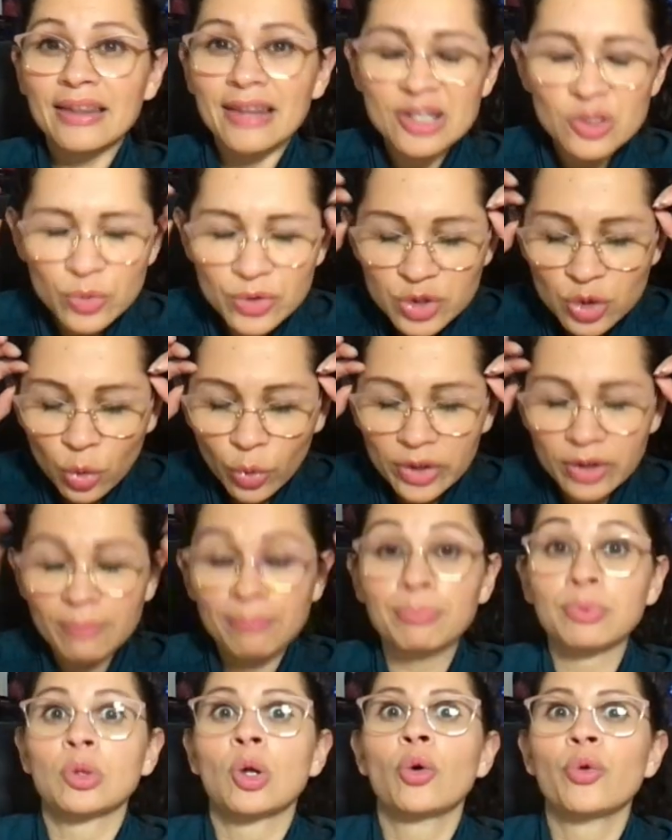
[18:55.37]
that's what's going to
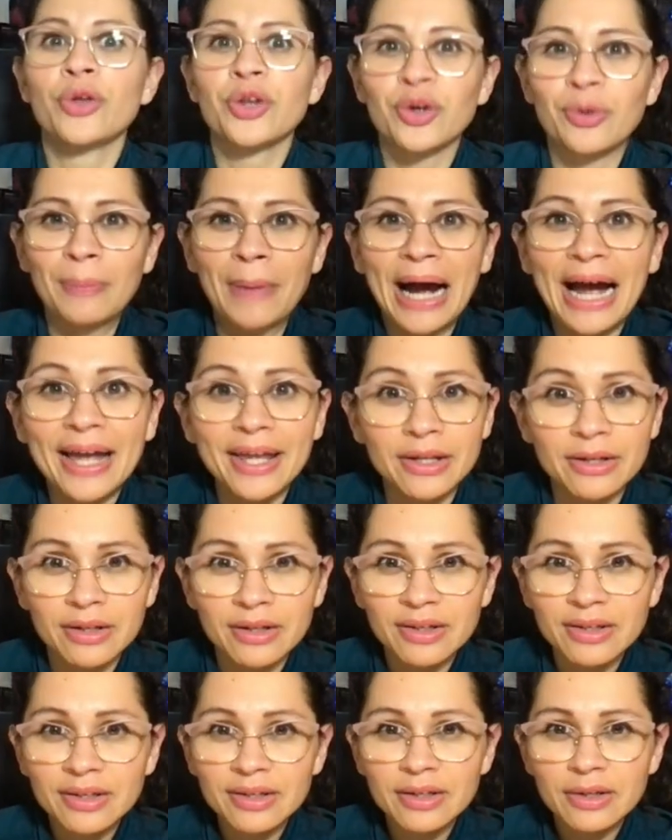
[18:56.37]
blow your
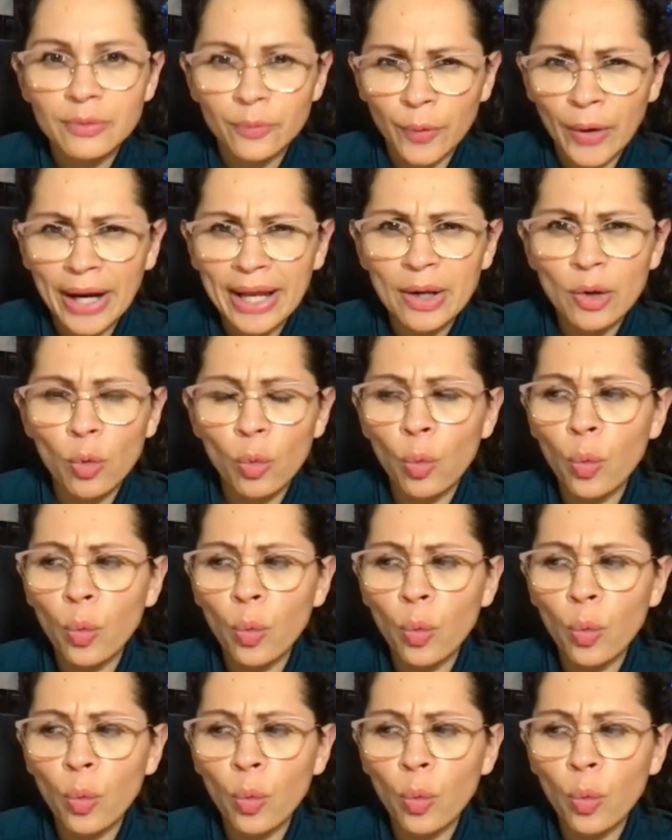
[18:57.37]
mind, right?